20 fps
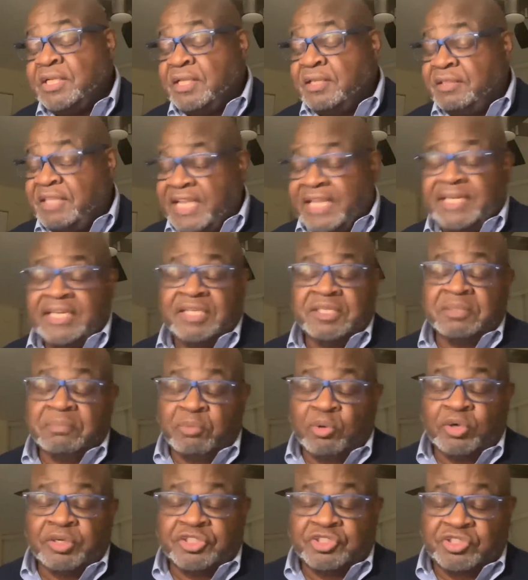they need the
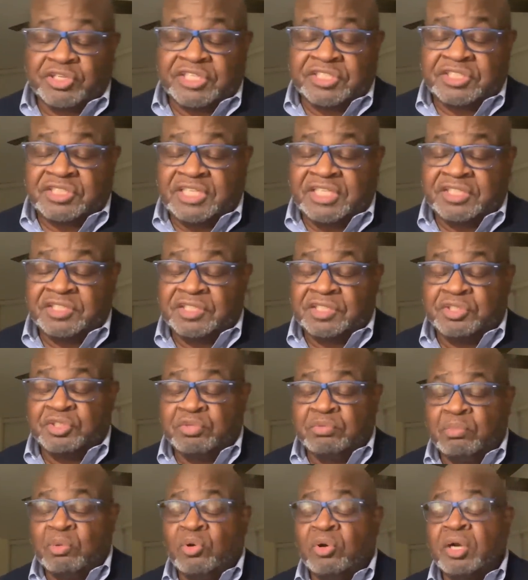Board of Trustees to
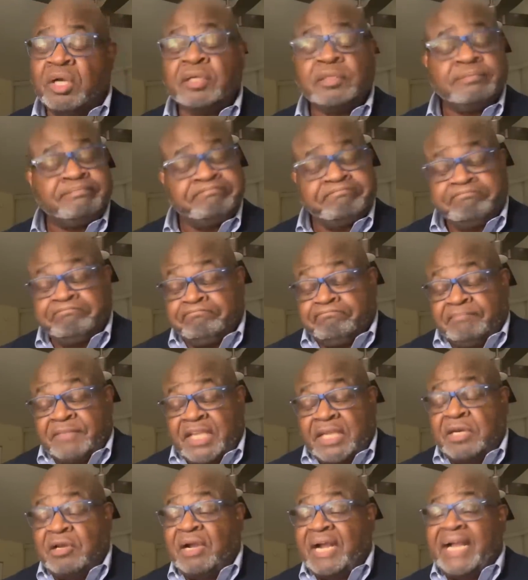do more,
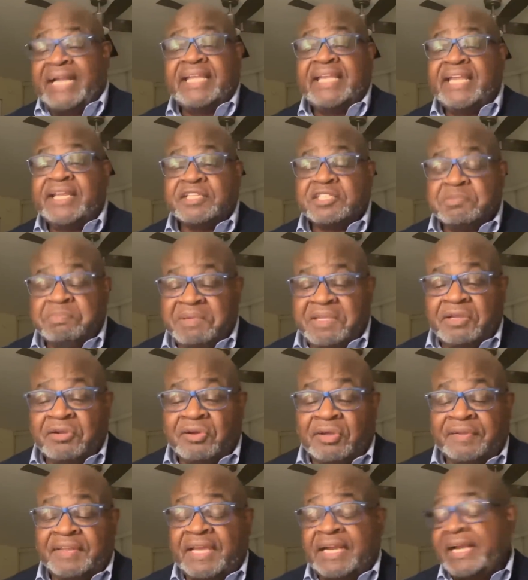you know, I can't speak
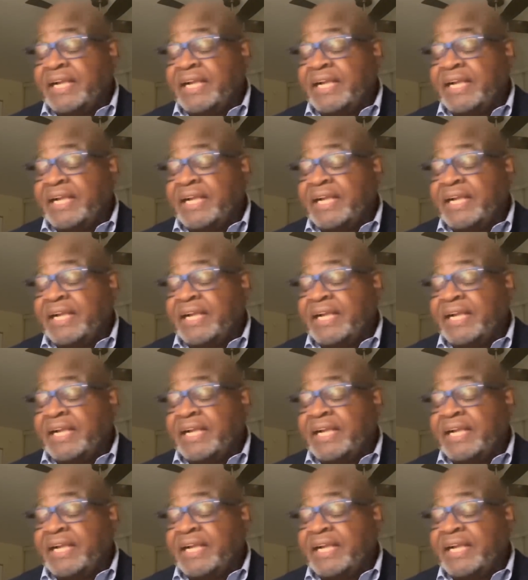on that.